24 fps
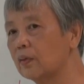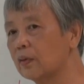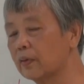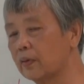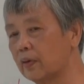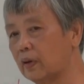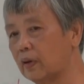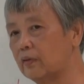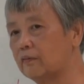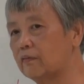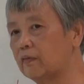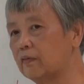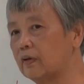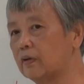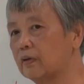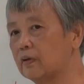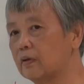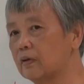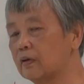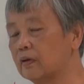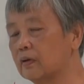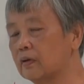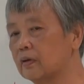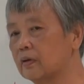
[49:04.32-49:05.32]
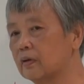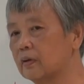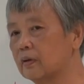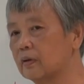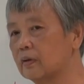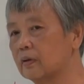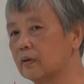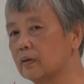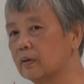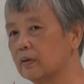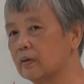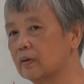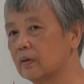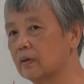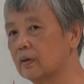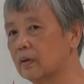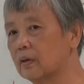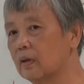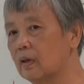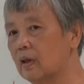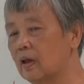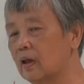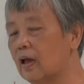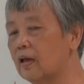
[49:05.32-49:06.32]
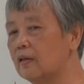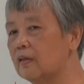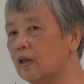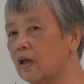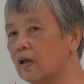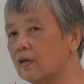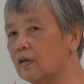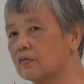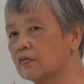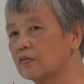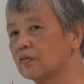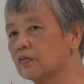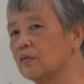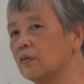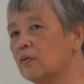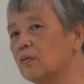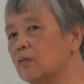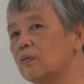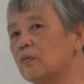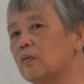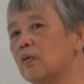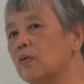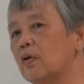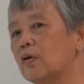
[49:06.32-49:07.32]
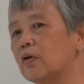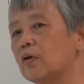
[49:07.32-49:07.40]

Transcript: craving, and there is no